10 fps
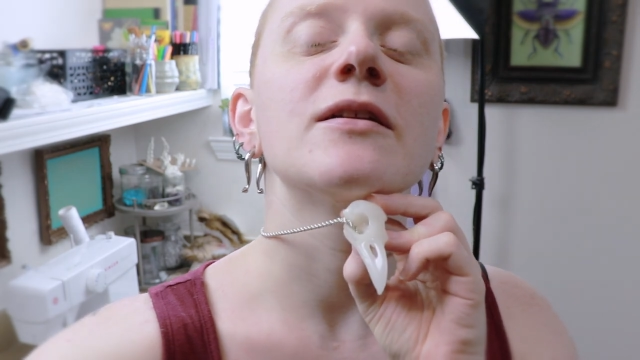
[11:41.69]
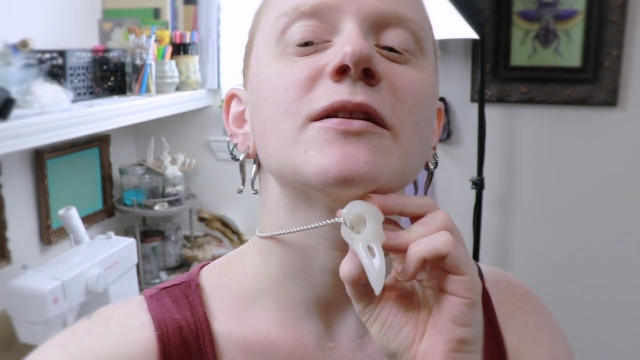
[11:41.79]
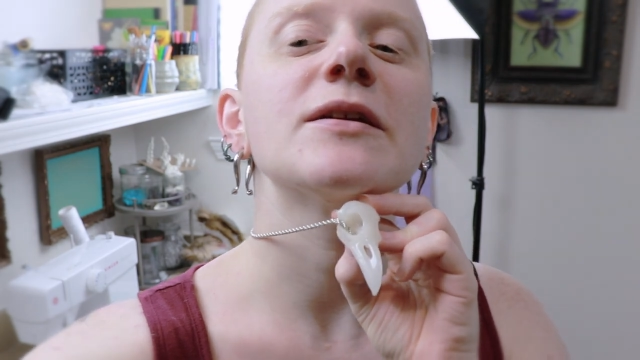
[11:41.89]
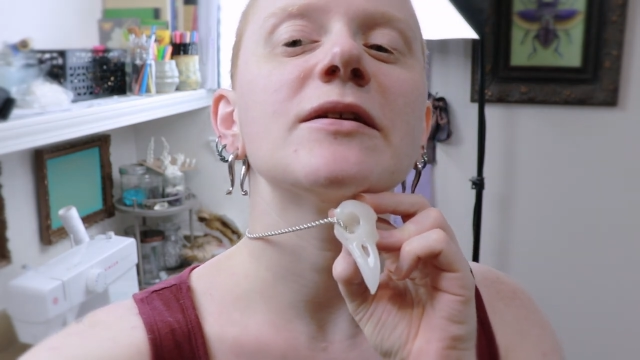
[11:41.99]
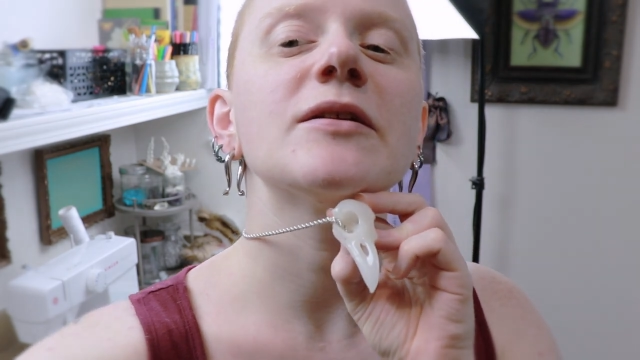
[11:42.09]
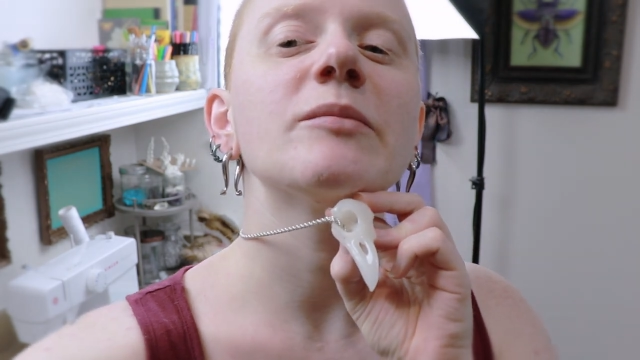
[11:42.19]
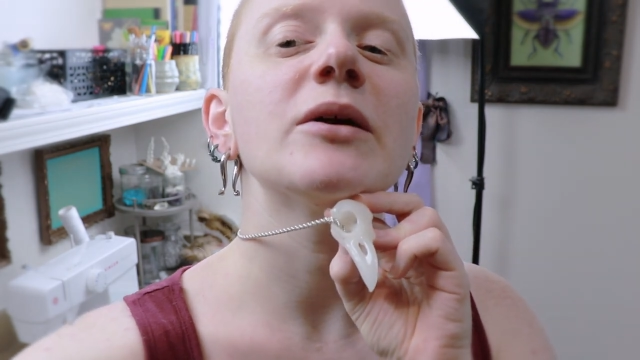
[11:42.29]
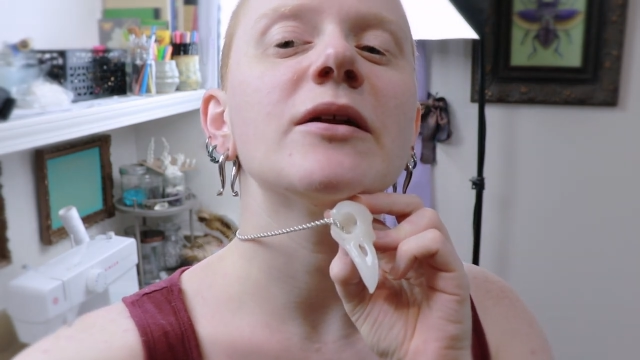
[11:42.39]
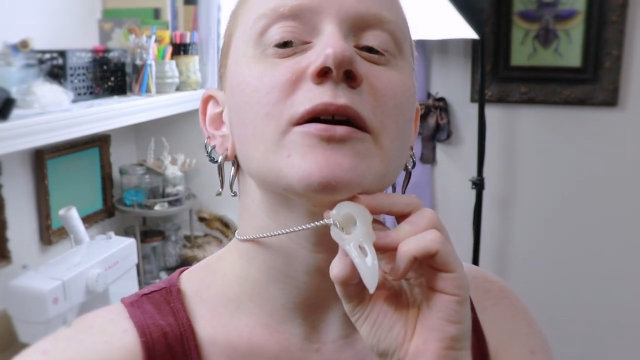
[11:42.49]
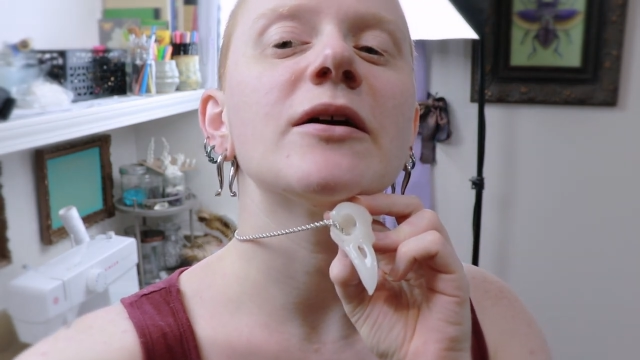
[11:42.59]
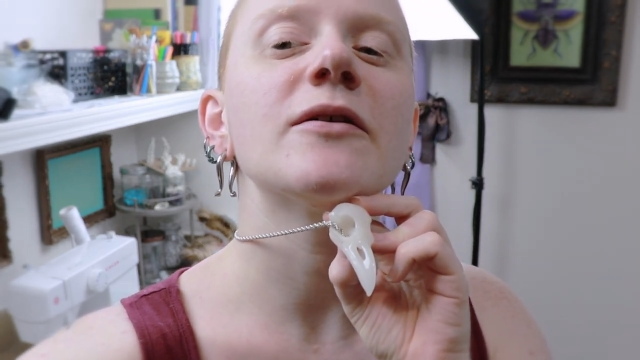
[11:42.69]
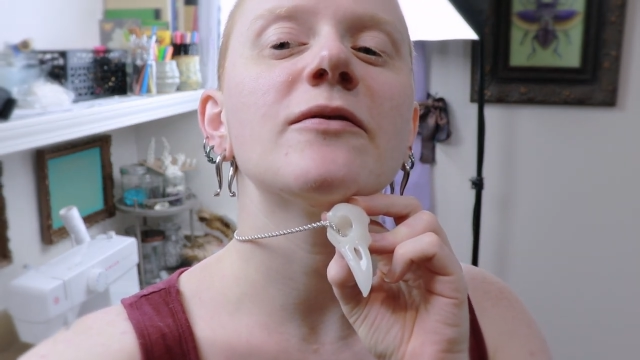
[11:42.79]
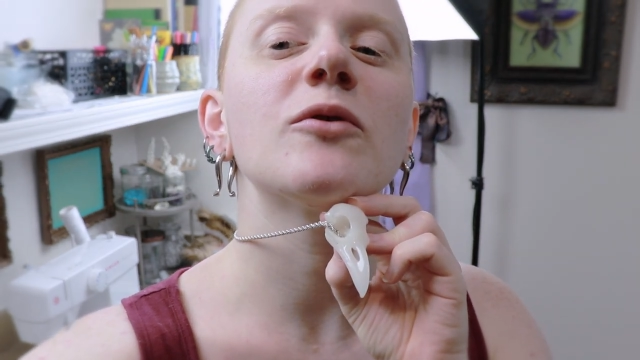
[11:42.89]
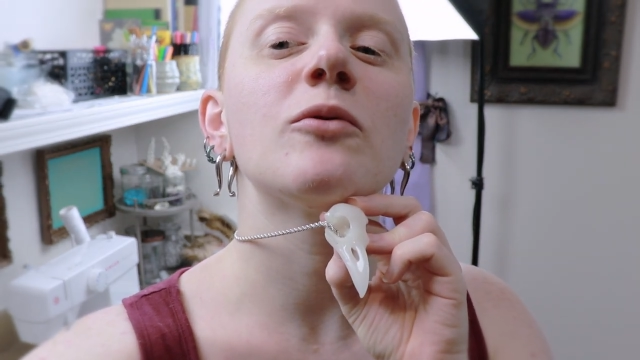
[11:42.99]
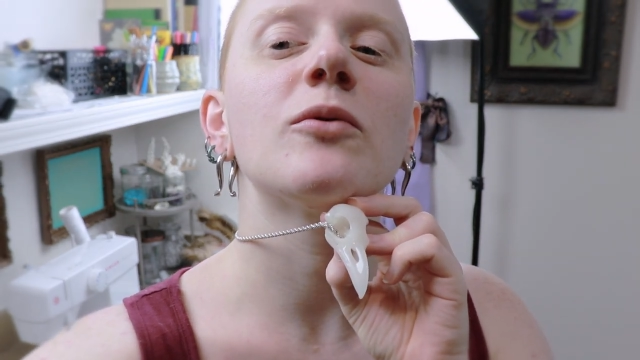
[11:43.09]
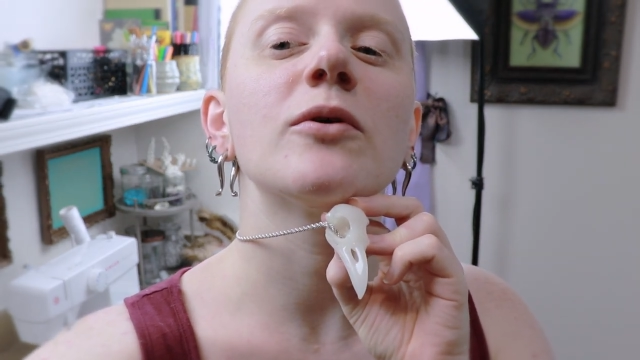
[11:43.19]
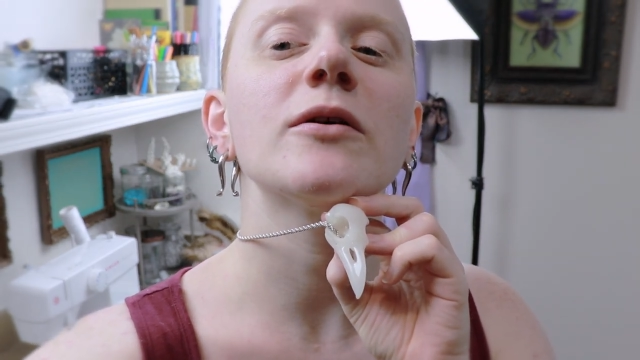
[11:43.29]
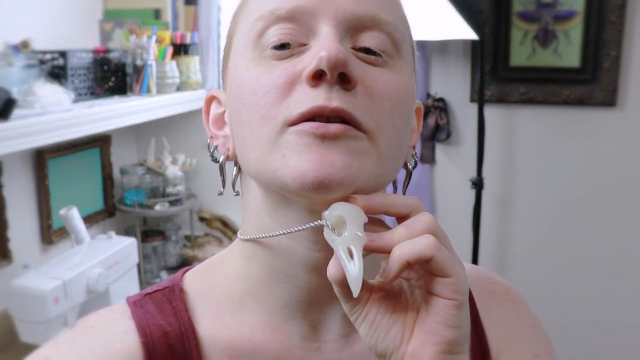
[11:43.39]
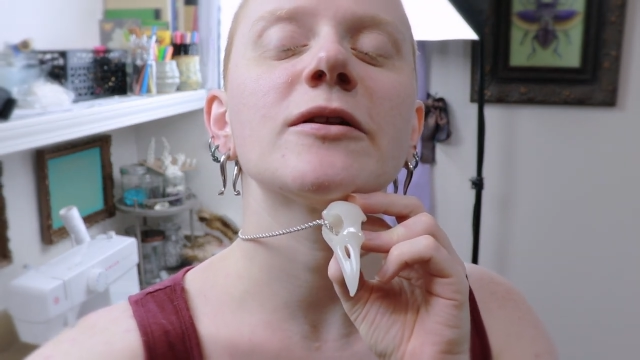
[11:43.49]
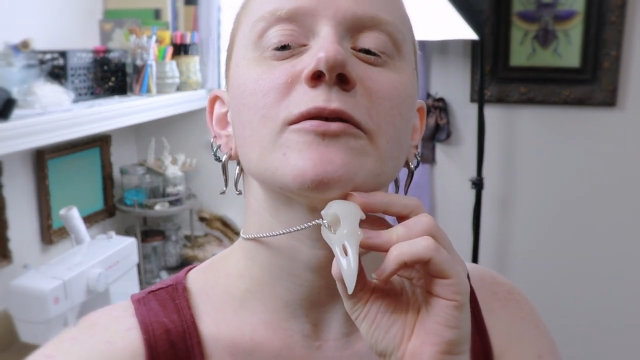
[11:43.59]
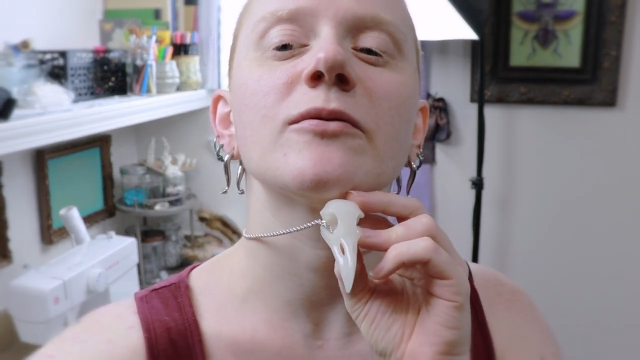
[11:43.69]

this is made out of quartz